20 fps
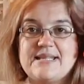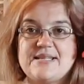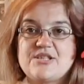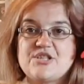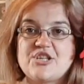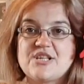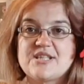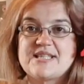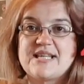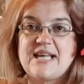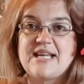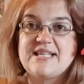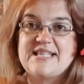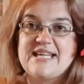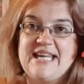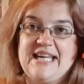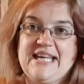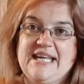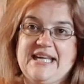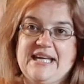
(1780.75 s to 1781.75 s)
is just
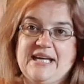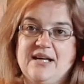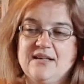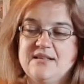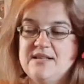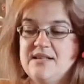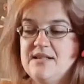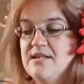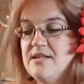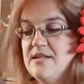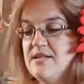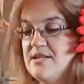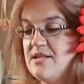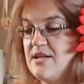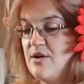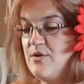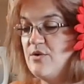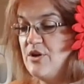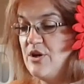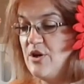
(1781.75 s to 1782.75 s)
under here.
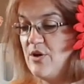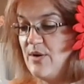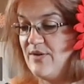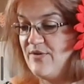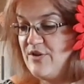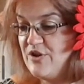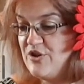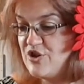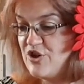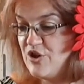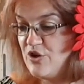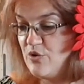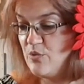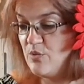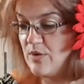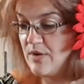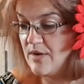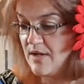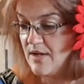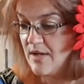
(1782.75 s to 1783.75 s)
So, you know, if you do